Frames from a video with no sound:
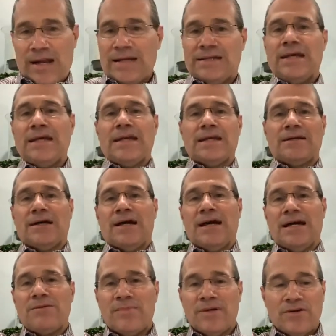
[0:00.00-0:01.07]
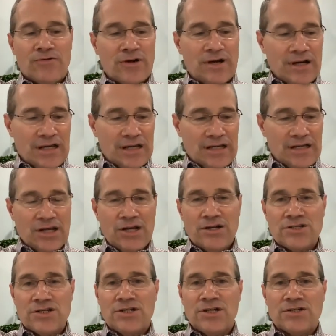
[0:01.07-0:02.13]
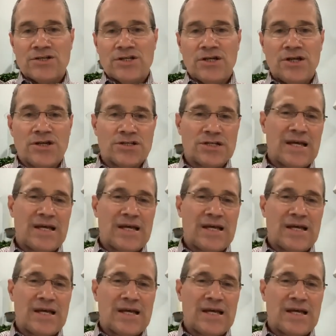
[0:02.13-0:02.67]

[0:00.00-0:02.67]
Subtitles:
I did it. I hadn't been running in years and years and years.